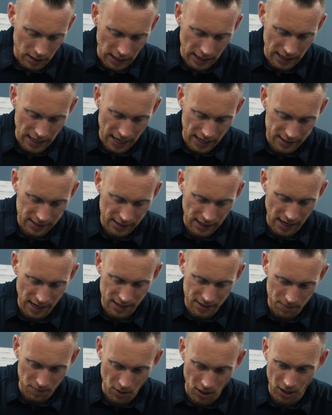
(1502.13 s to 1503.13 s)
And that
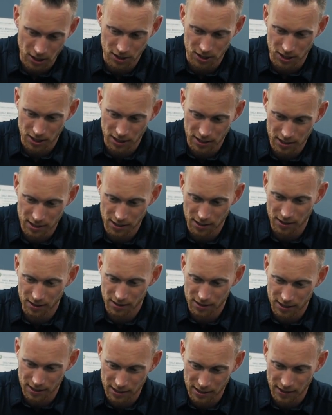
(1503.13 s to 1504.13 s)
side's much
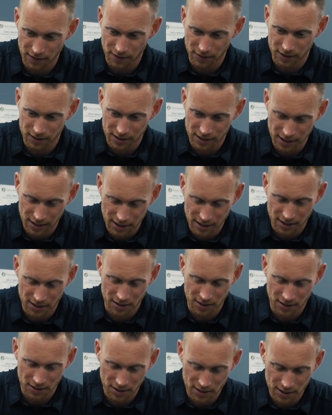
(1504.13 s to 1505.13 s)
easier. See the difference here?
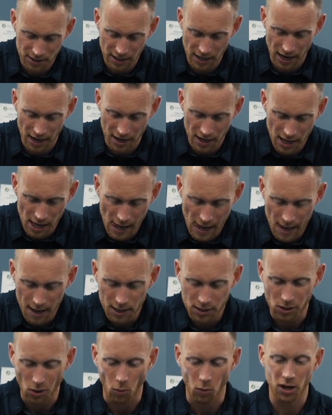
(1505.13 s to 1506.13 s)
Mm -hmm. Okay.
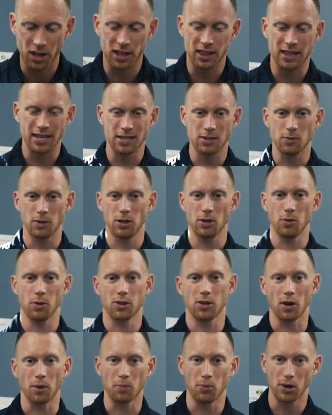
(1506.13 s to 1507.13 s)
So one of the things we do
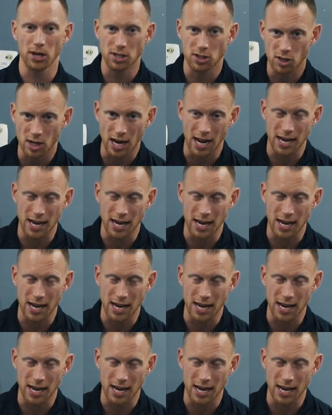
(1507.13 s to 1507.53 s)
with our bridge